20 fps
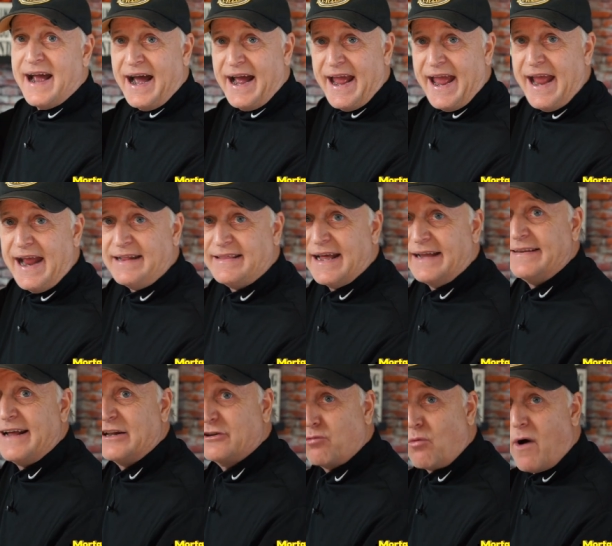I hate that.
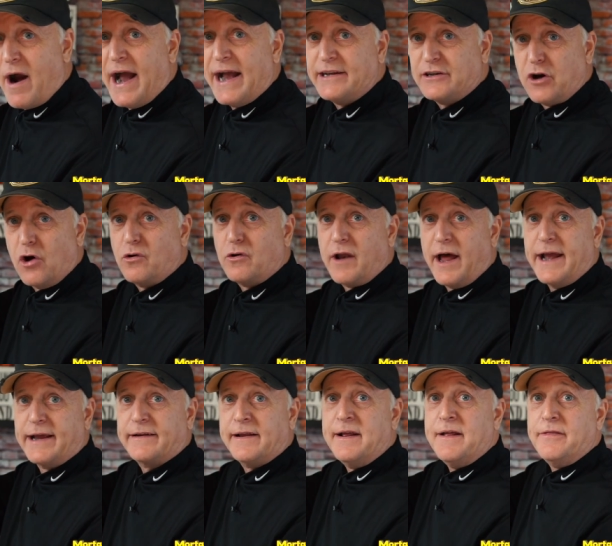That's why I don't
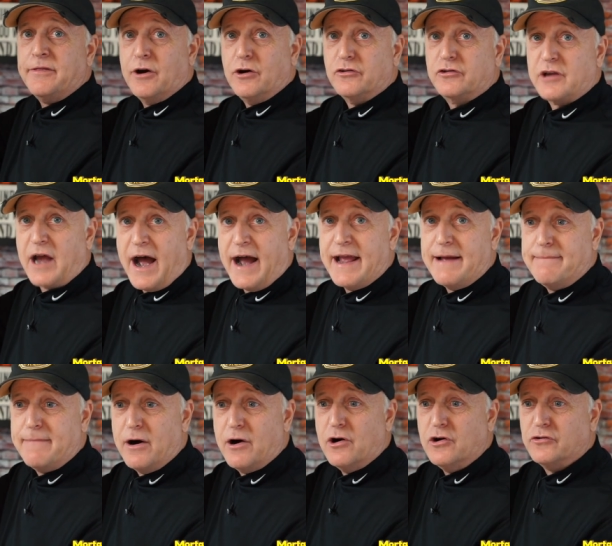like those
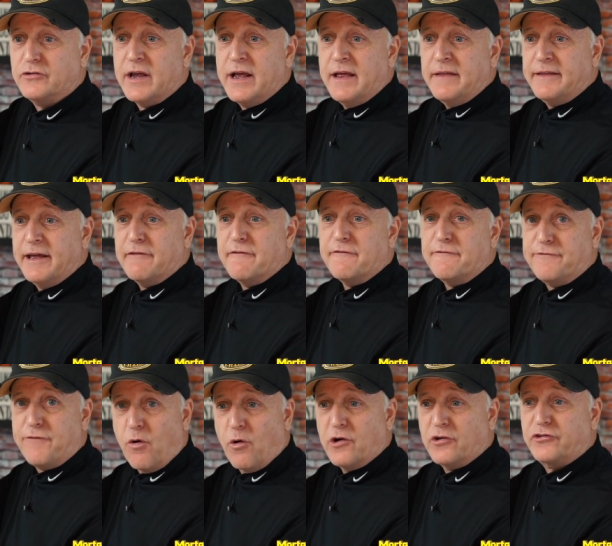IMOs that
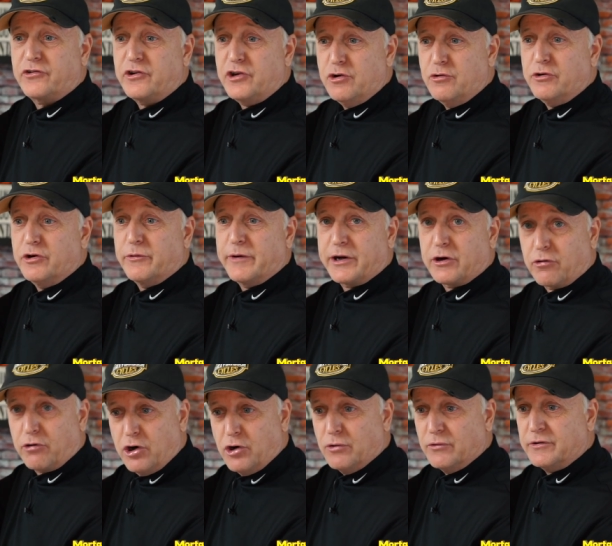forced you to
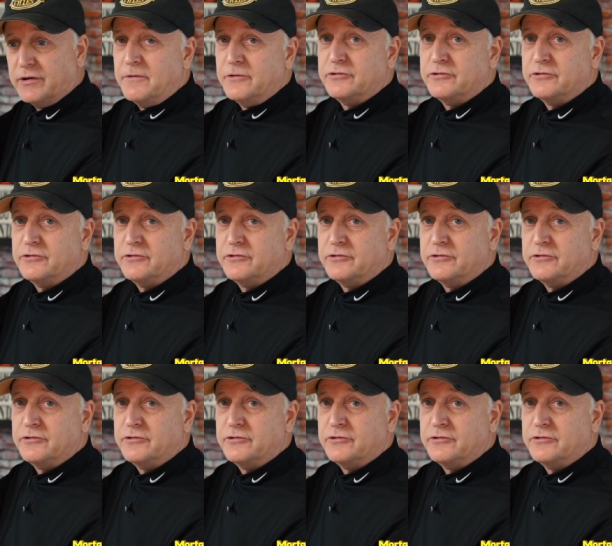recruit.